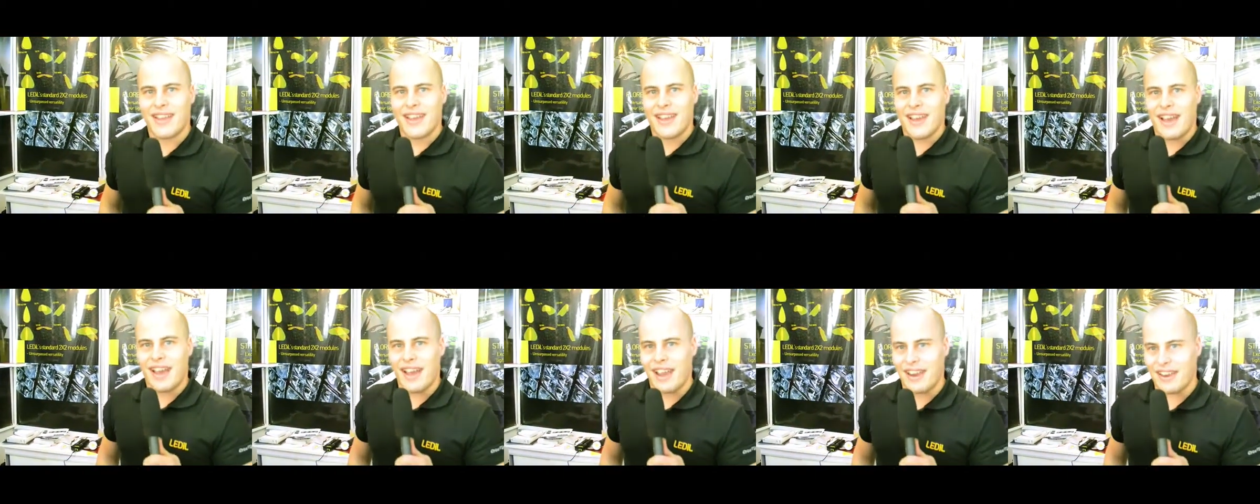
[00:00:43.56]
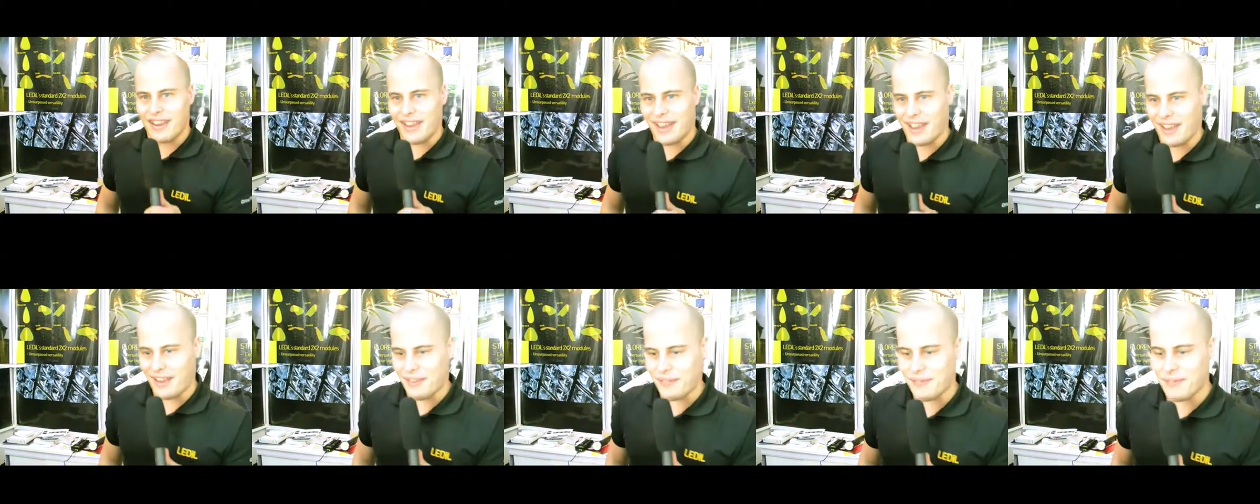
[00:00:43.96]
And
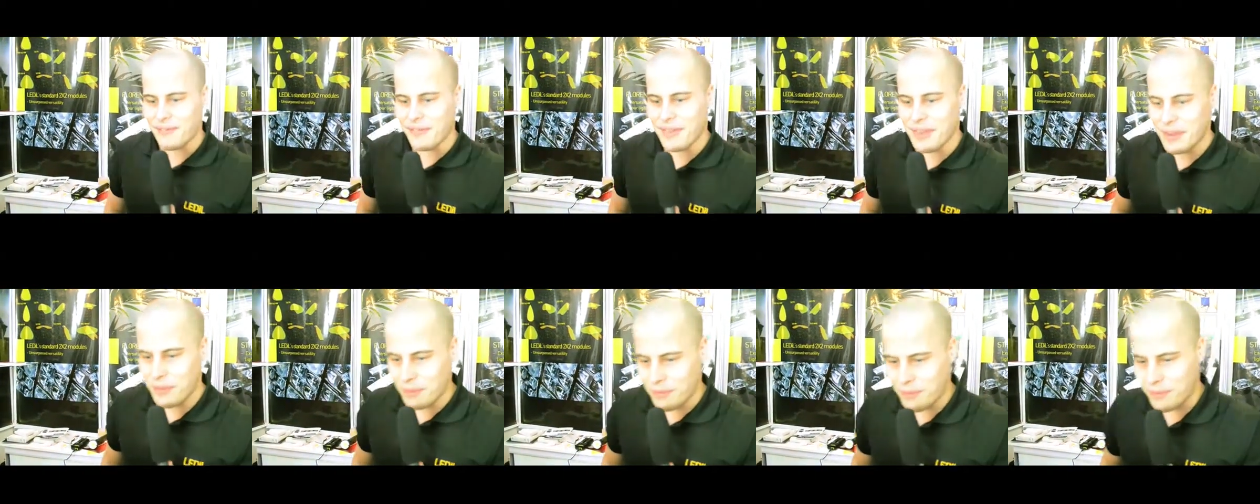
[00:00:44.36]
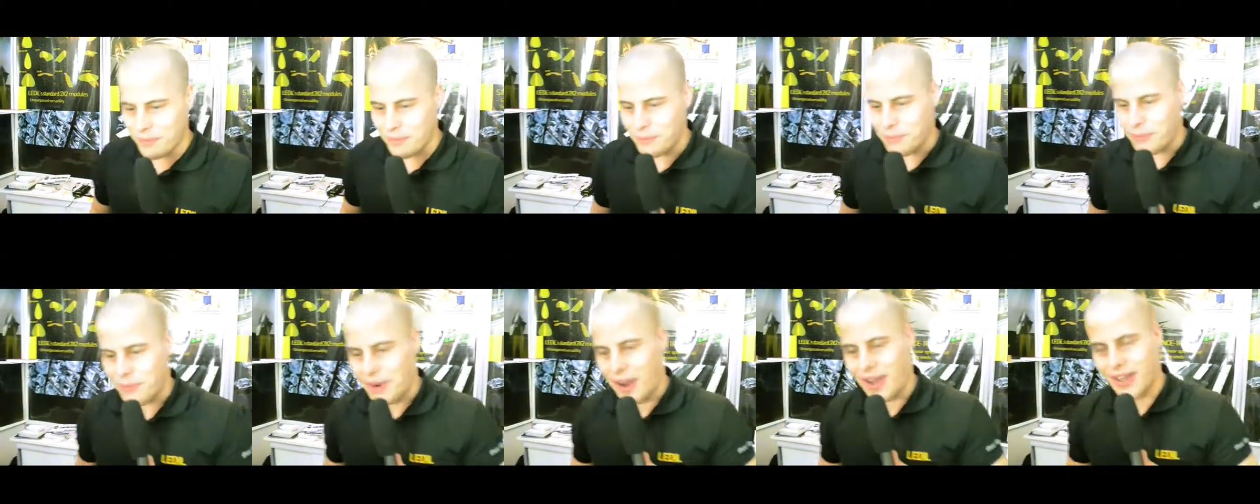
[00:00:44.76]
uh,
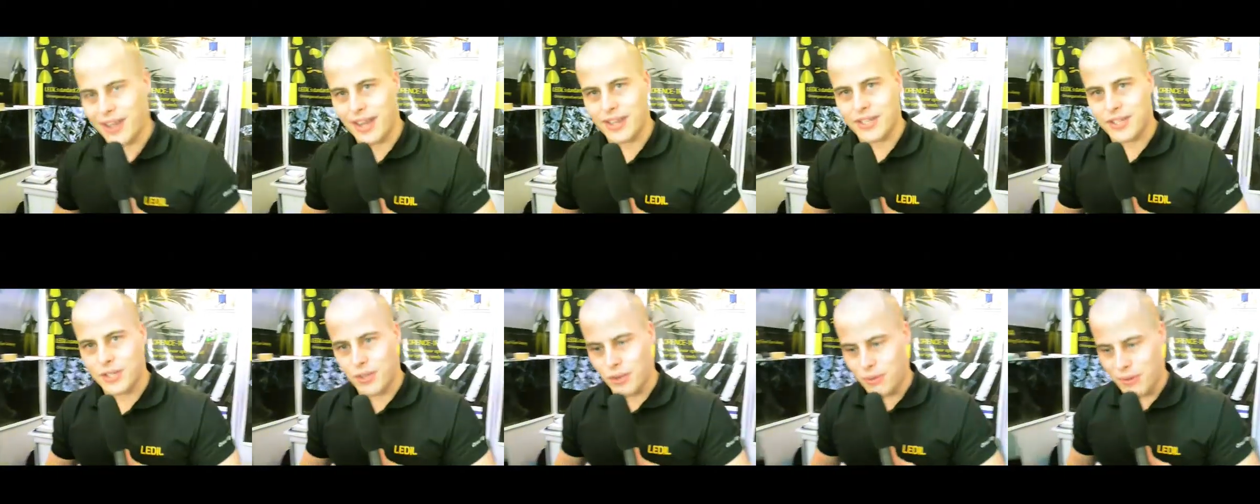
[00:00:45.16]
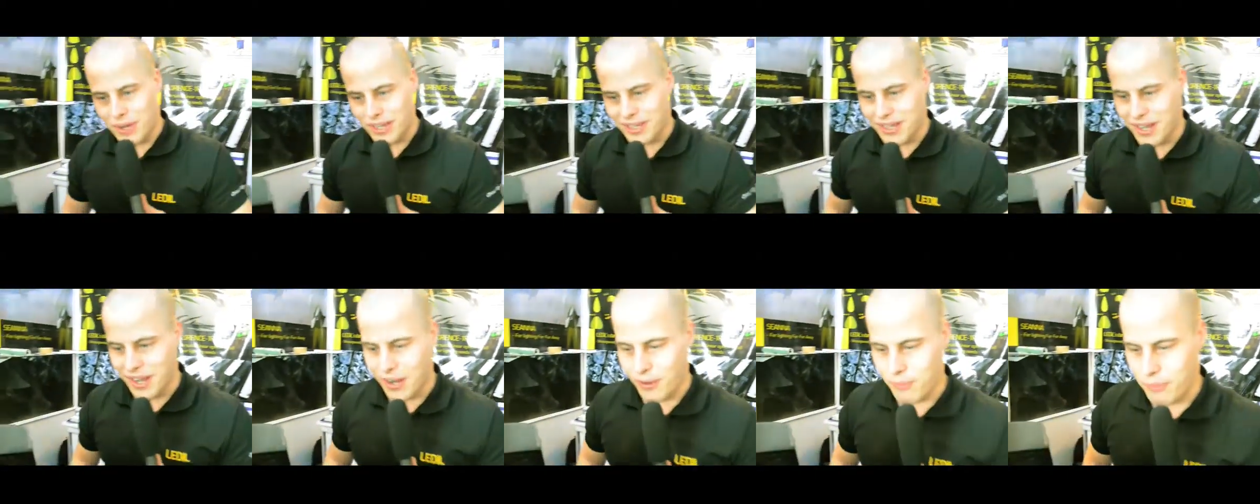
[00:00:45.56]
I can show what
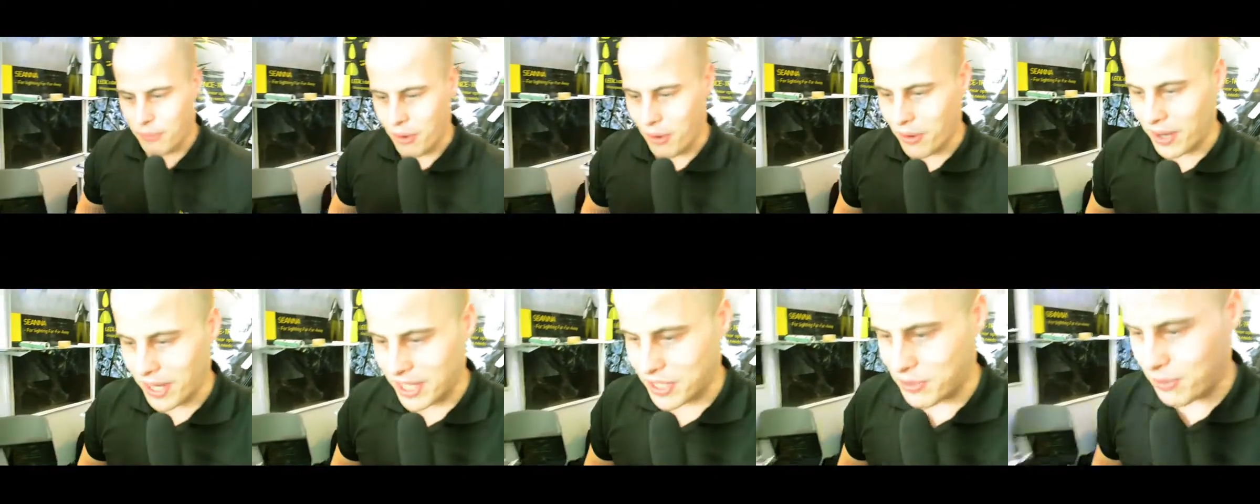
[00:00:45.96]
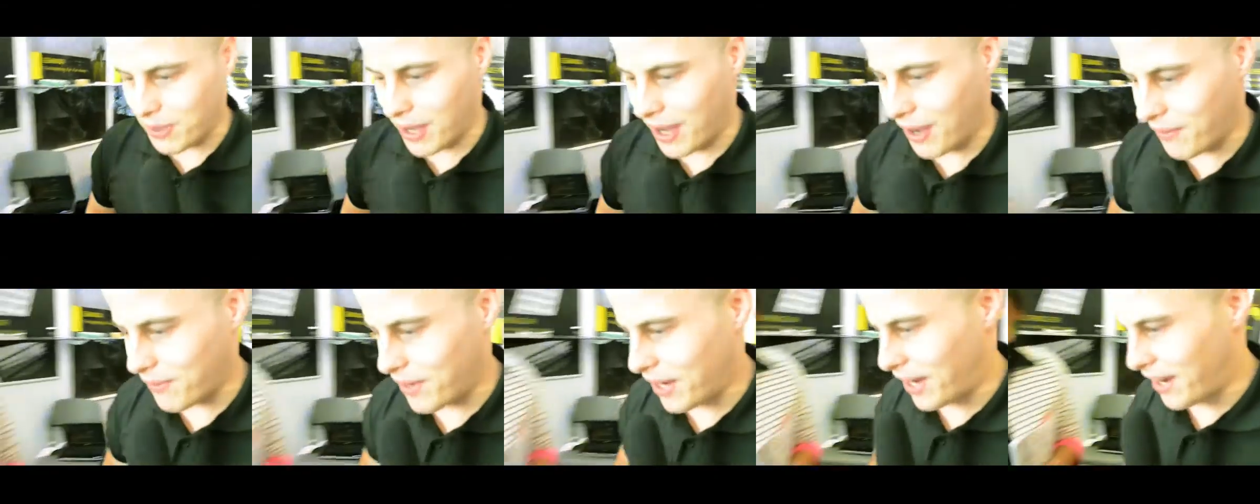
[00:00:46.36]
kind of products we
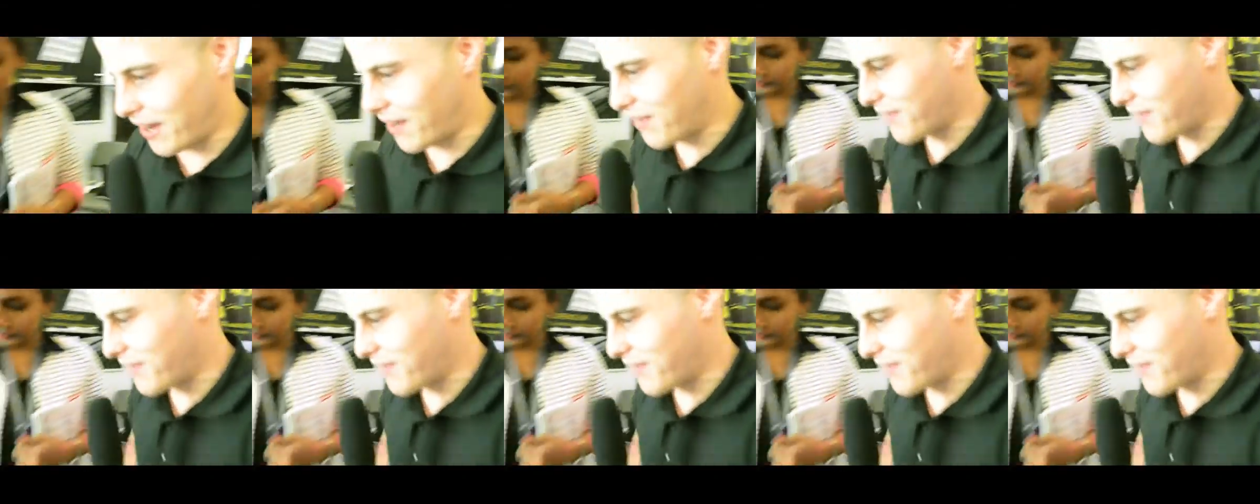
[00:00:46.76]
have done.